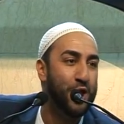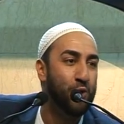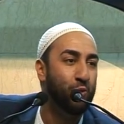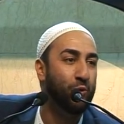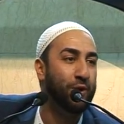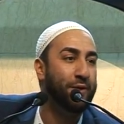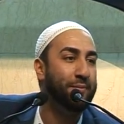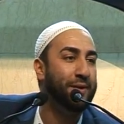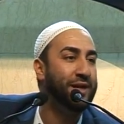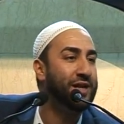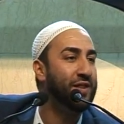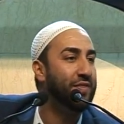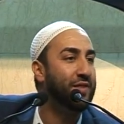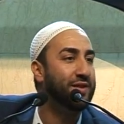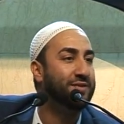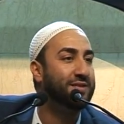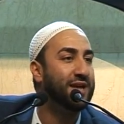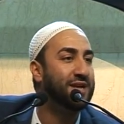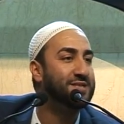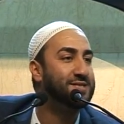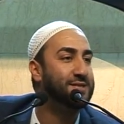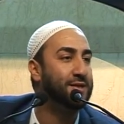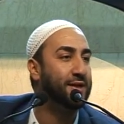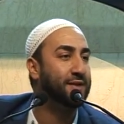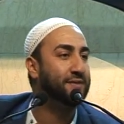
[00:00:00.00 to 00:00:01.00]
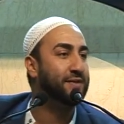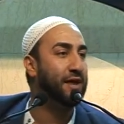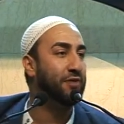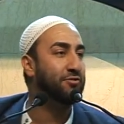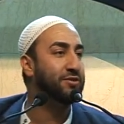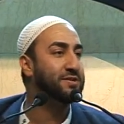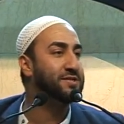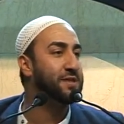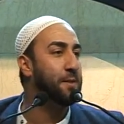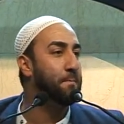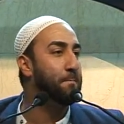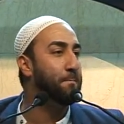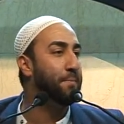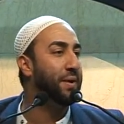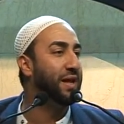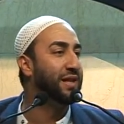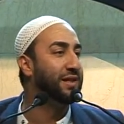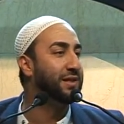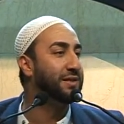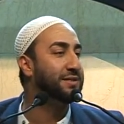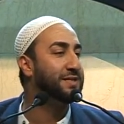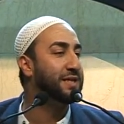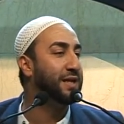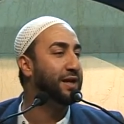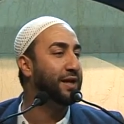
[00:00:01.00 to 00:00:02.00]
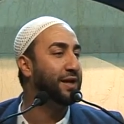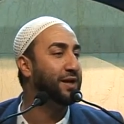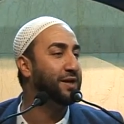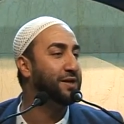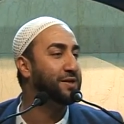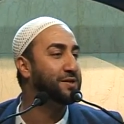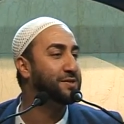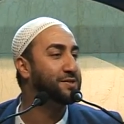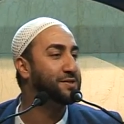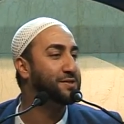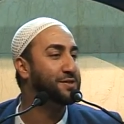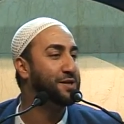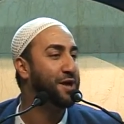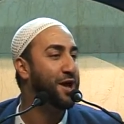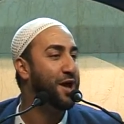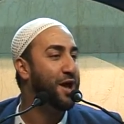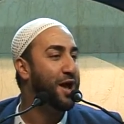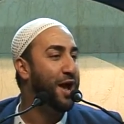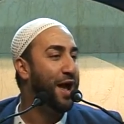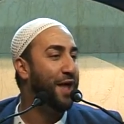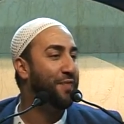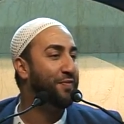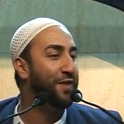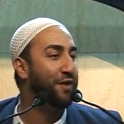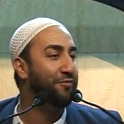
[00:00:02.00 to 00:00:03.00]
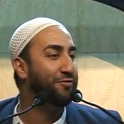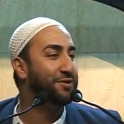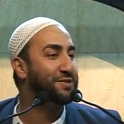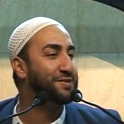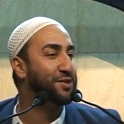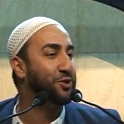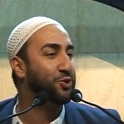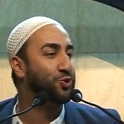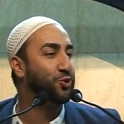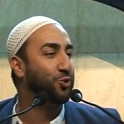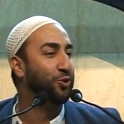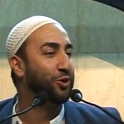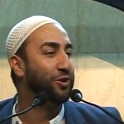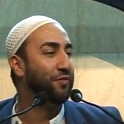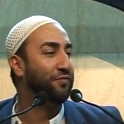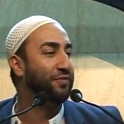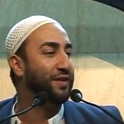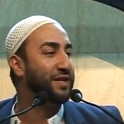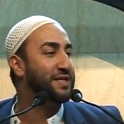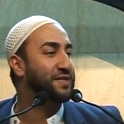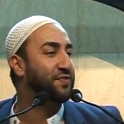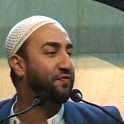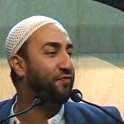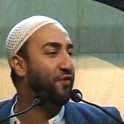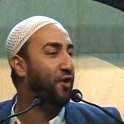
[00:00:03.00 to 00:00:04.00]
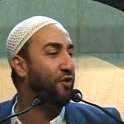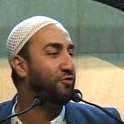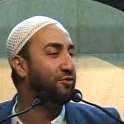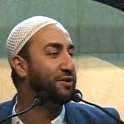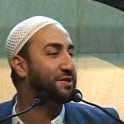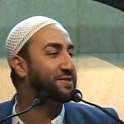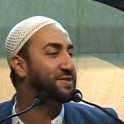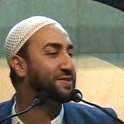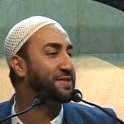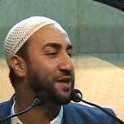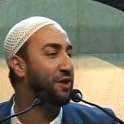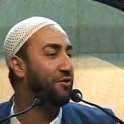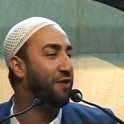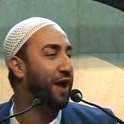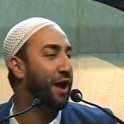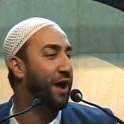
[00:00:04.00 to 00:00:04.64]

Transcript: We mean in the desert there isn't buildings and there isn't all of these forests around.